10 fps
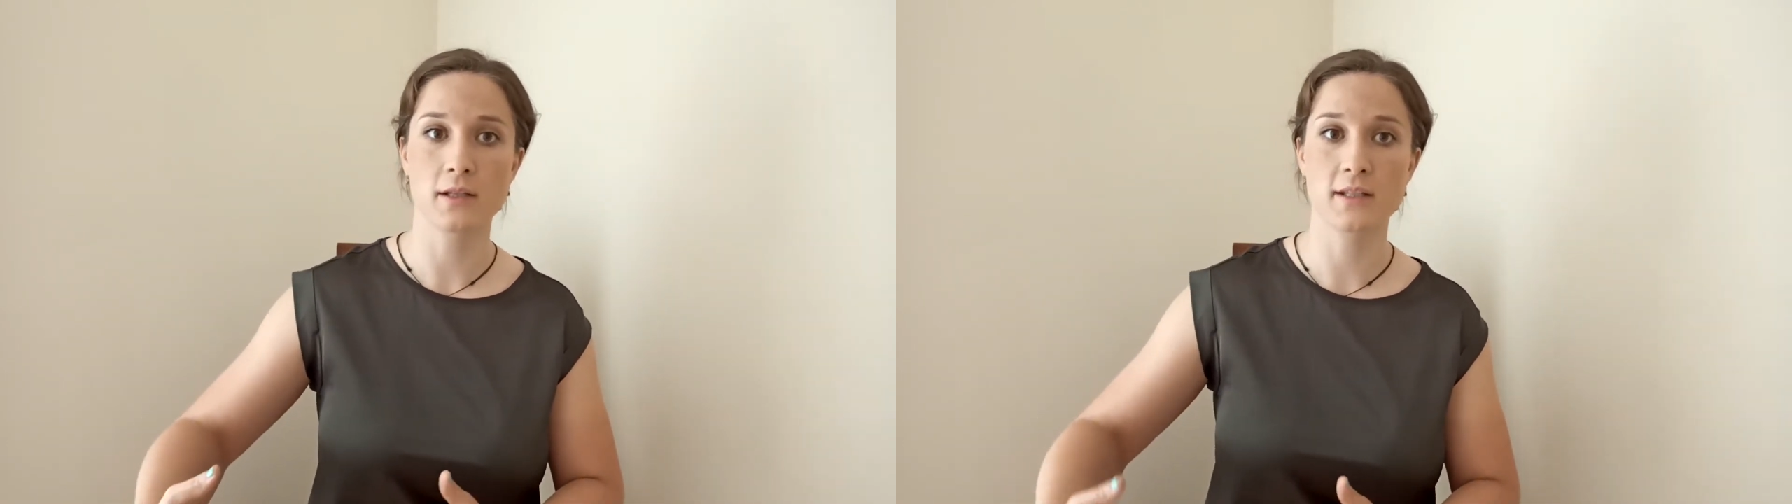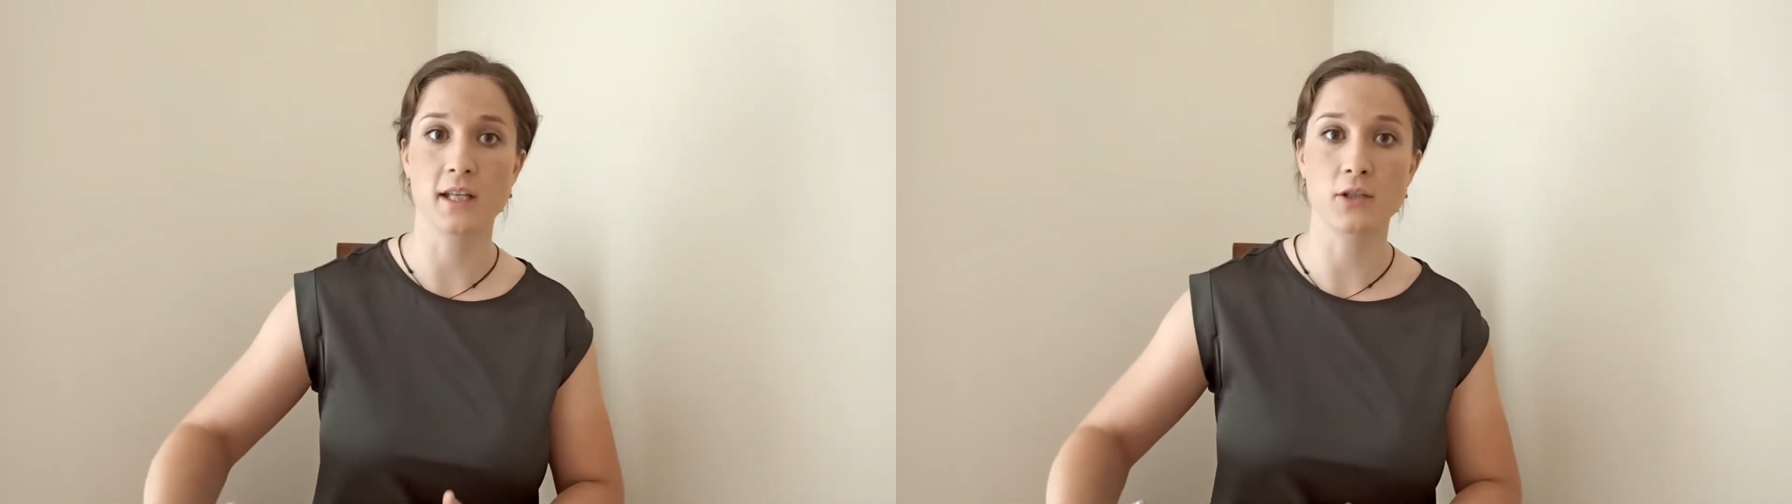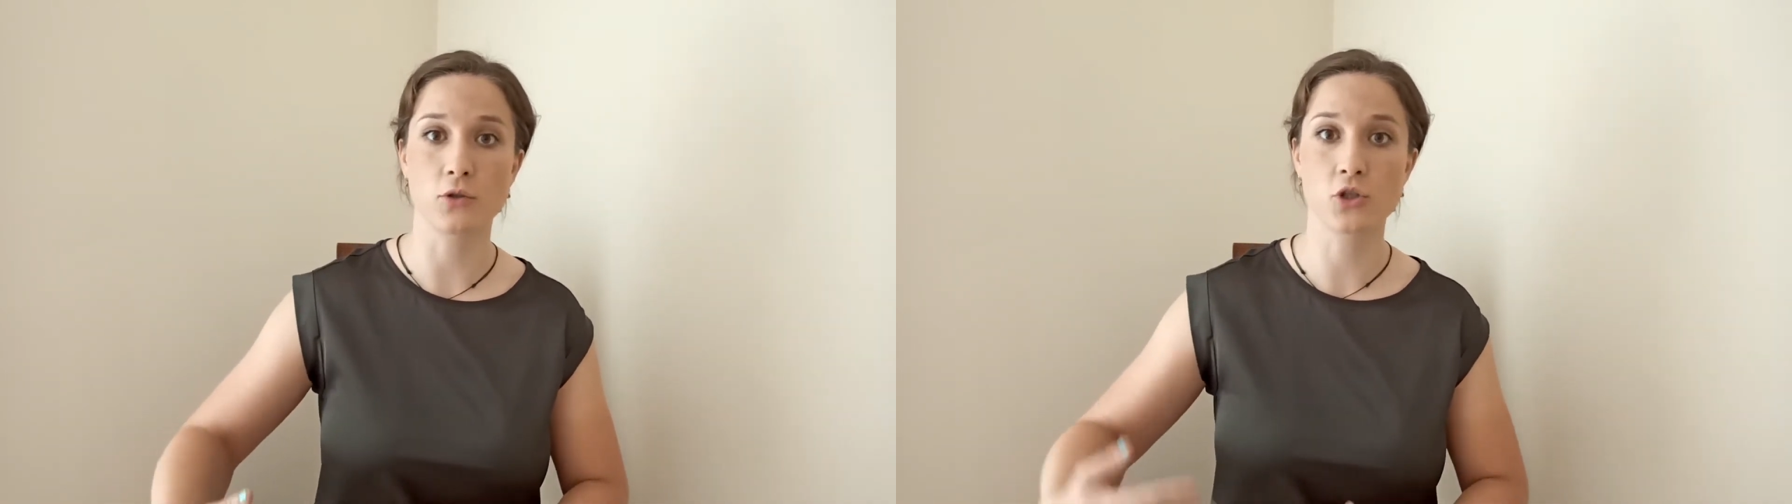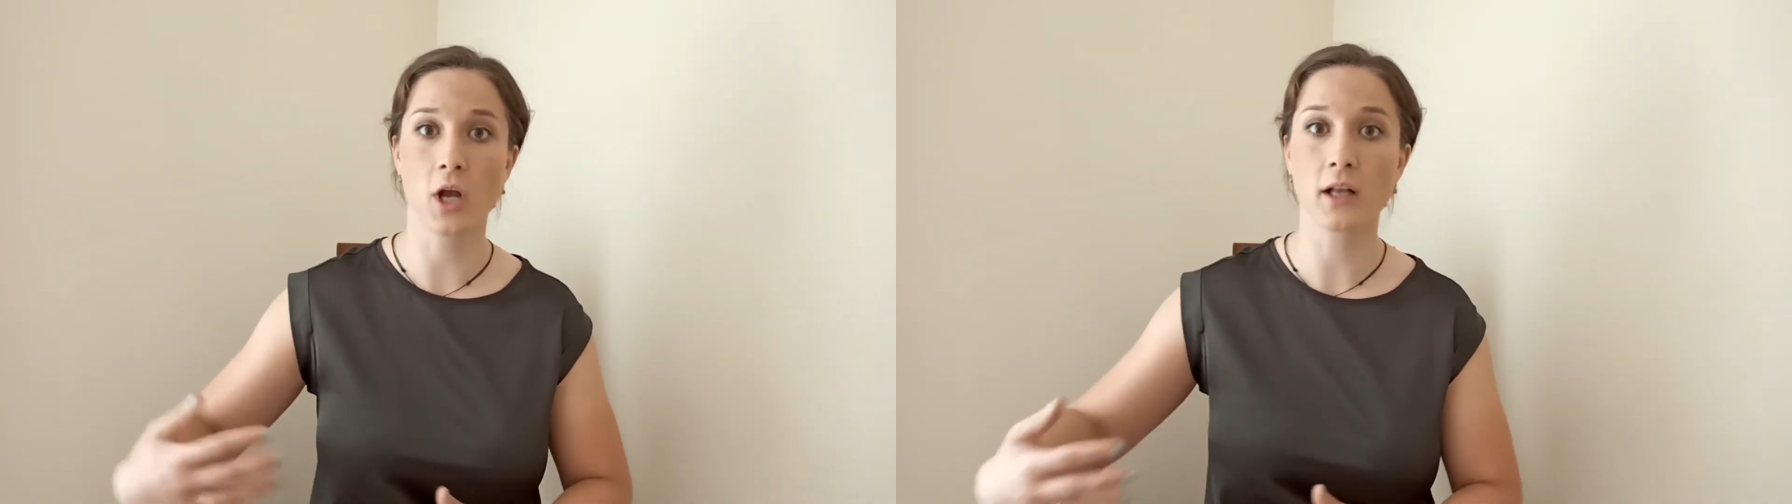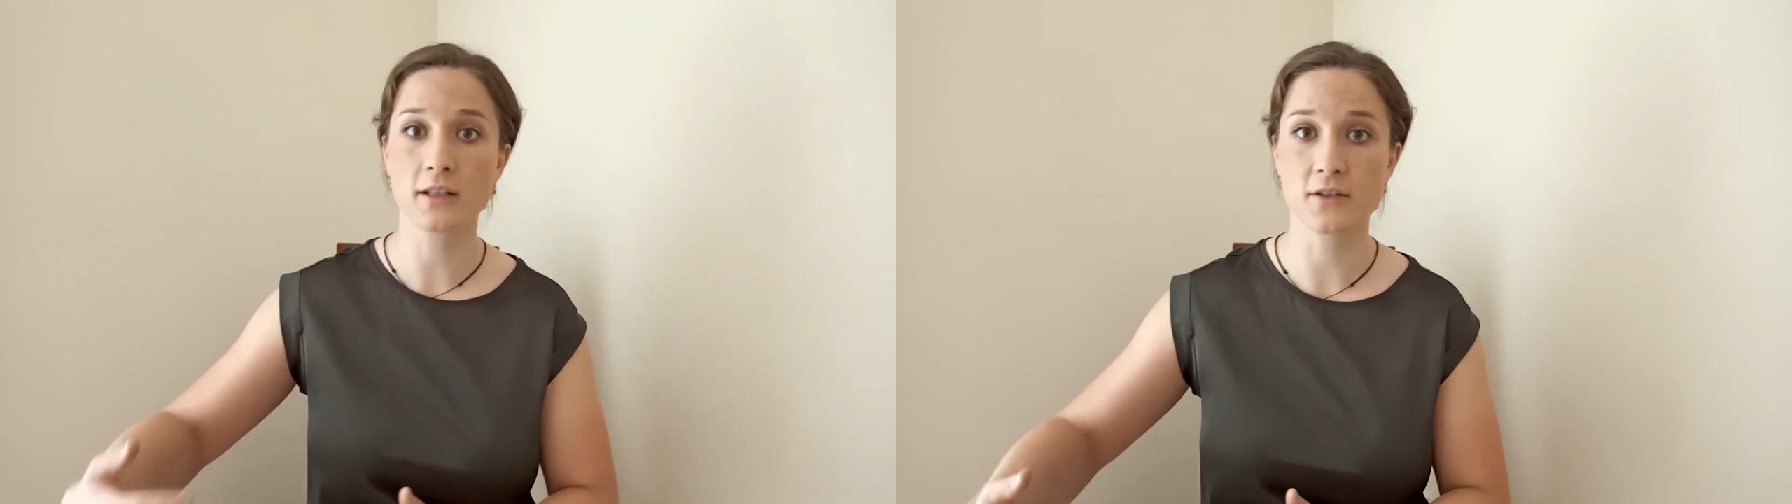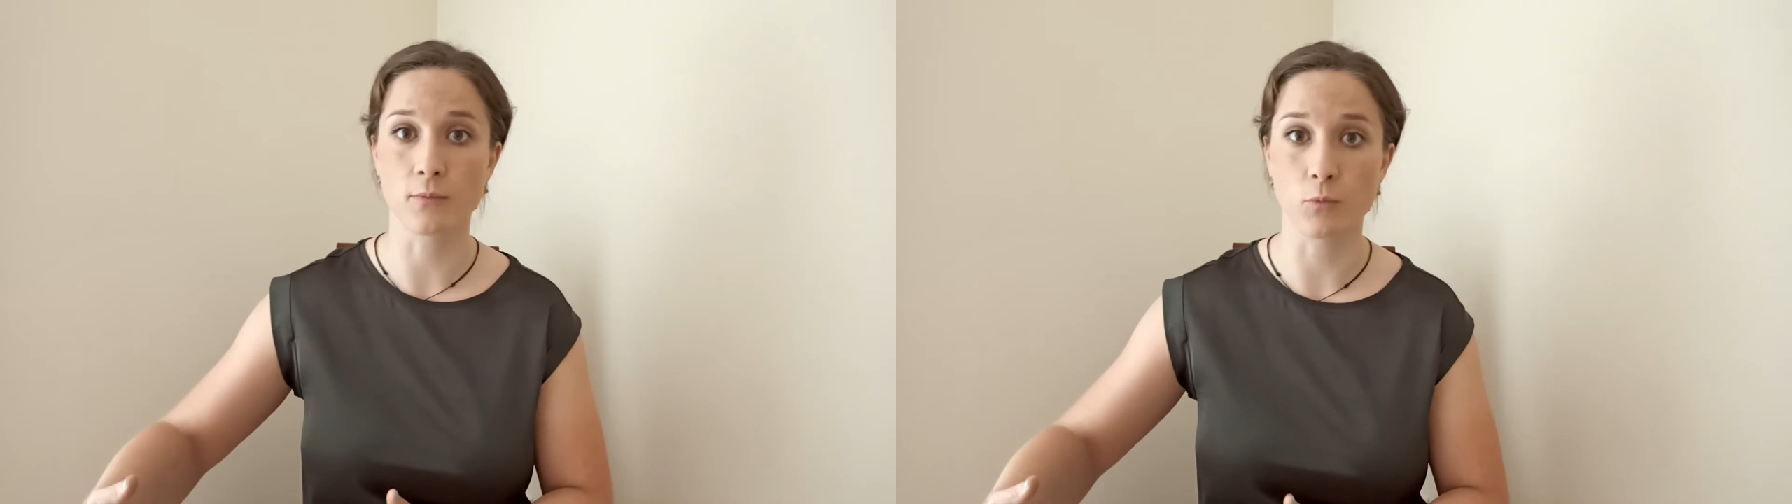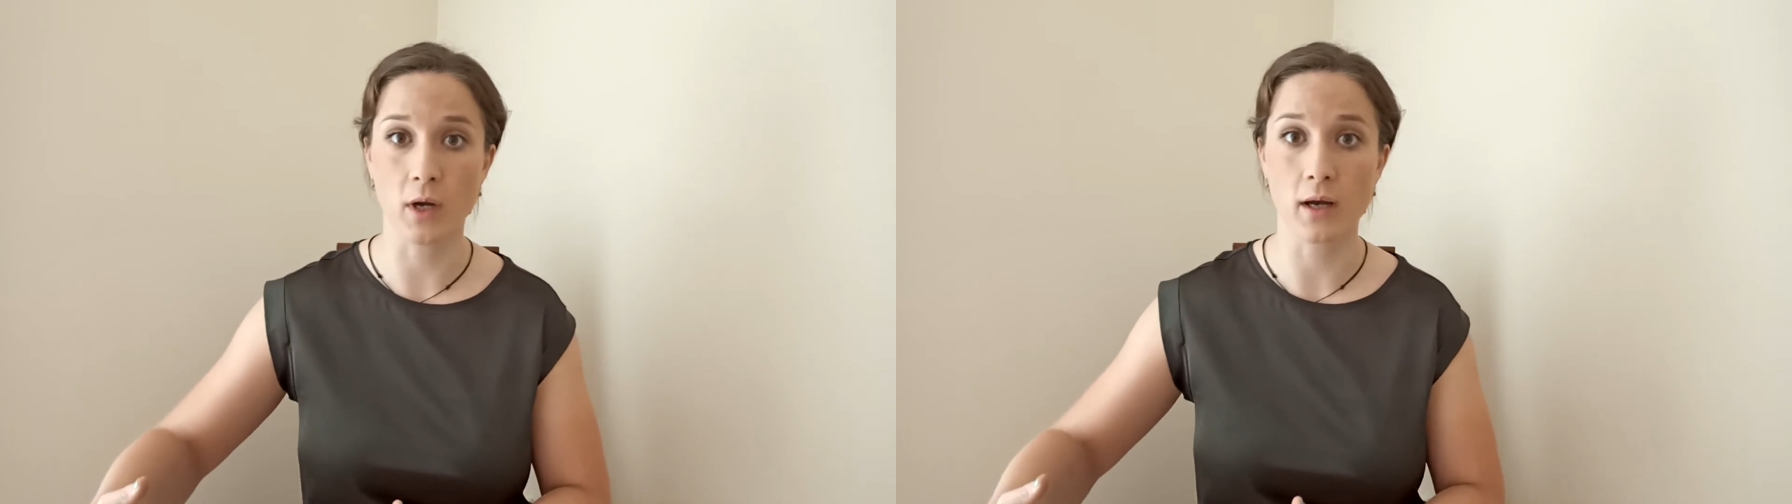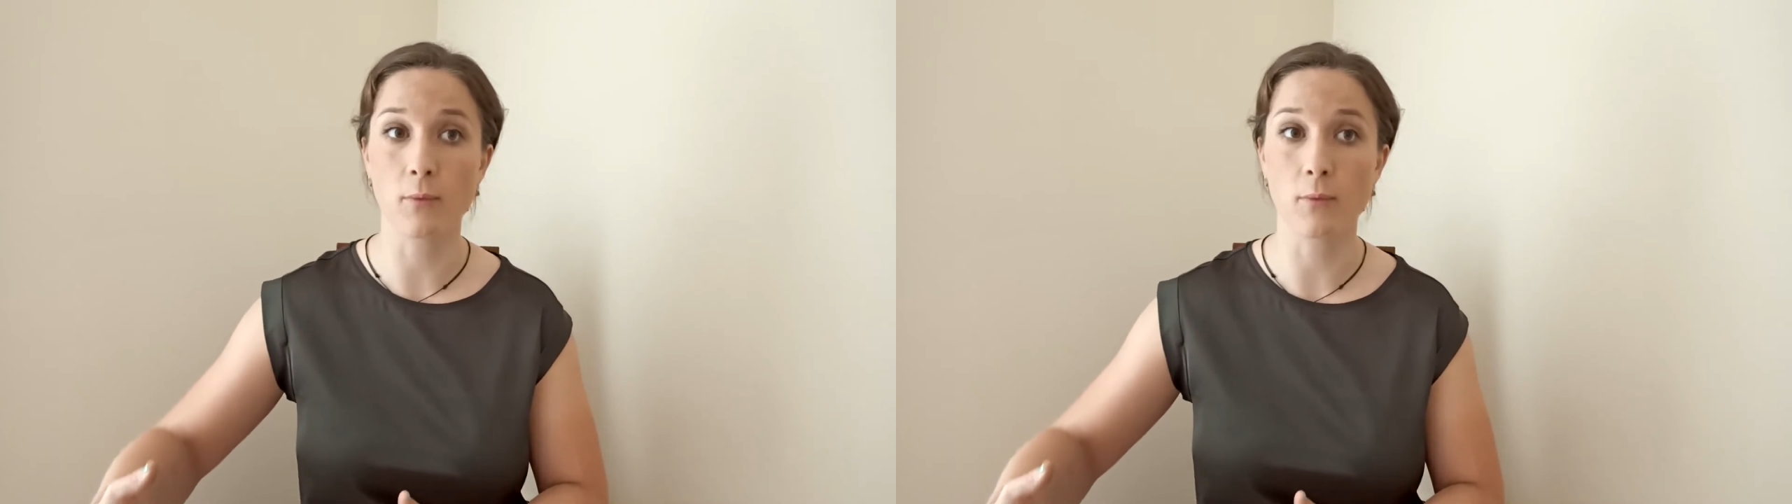send your child somewhere